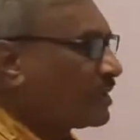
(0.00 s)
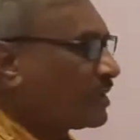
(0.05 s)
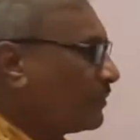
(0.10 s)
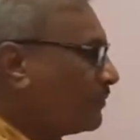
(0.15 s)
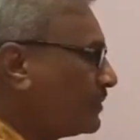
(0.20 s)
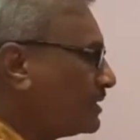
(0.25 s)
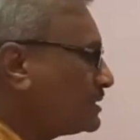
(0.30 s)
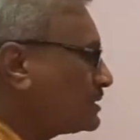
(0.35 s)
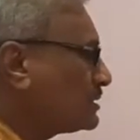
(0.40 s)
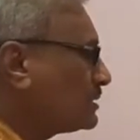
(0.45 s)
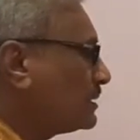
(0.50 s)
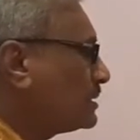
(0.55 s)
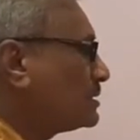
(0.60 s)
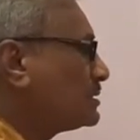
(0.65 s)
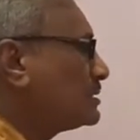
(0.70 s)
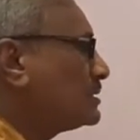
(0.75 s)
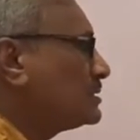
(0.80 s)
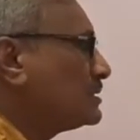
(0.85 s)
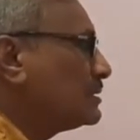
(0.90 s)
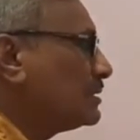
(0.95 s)
Means this
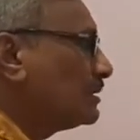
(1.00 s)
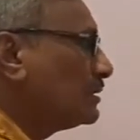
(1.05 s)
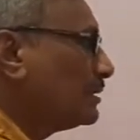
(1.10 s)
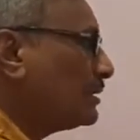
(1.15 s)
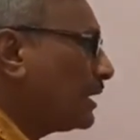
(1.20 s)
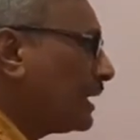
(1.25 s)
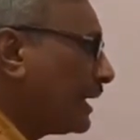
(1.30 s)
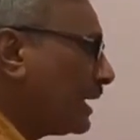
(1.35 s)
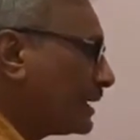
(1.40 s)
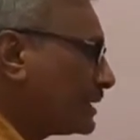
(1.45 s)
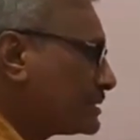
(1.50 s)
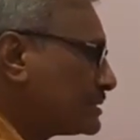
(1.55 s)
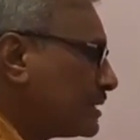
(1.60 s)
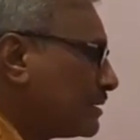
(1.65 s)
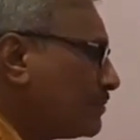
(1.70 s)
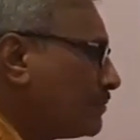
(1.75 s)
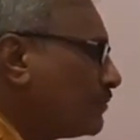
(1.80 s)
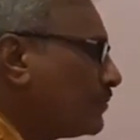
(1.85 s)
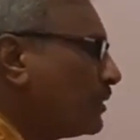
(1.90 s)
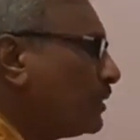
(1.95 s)
is the
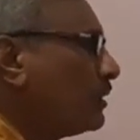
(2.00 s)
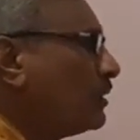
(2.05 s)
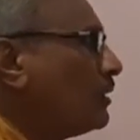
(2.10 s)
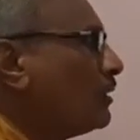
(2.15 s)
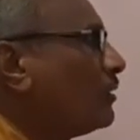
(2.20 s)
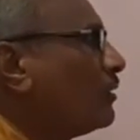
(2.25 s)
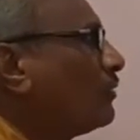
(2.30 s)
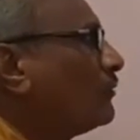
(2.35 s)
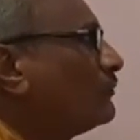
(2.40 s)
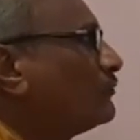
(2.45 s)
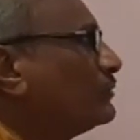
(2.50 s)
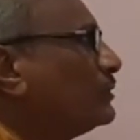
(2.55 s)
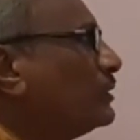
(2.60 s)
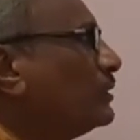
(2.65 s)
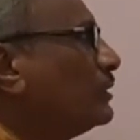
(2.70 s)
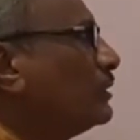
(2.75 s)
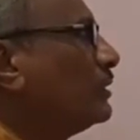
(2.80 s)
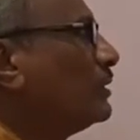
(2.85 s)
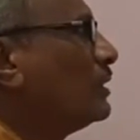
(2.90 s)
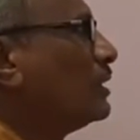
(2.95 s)
example of
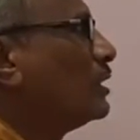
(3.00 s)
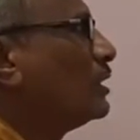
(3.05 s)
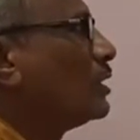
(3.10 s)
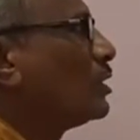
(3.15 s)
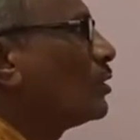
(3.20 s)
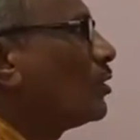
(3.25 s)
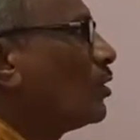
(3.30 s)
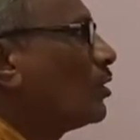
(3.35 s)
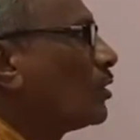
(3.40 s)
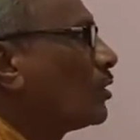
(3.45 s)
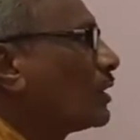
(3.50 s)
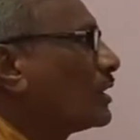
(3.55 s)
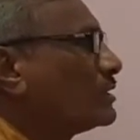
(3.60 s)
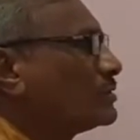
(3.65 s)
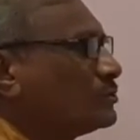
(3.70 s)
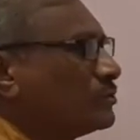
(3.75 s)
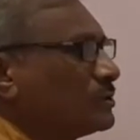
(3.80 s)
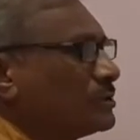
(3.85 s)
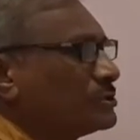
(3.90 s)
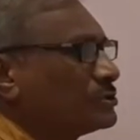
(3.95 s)
the
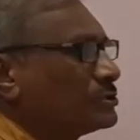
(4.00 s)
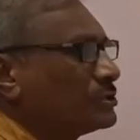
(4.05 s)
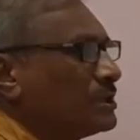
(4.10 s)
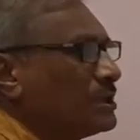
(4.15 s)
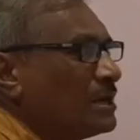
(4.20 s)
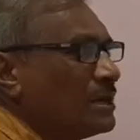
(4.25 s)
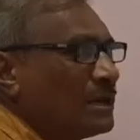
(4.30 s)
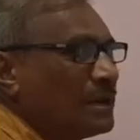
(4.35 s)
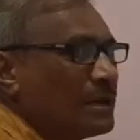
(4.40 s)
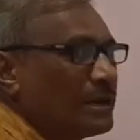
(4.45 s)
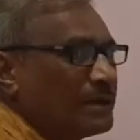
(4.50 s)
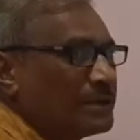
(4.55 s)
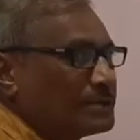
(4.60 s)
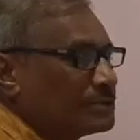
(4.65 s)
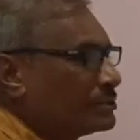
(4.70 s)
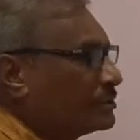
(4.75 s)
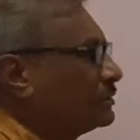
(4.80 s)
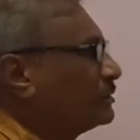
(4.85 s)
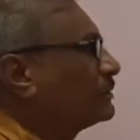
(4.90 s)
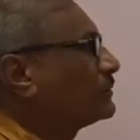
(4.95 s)
congratulation
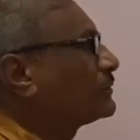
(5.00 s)
letter.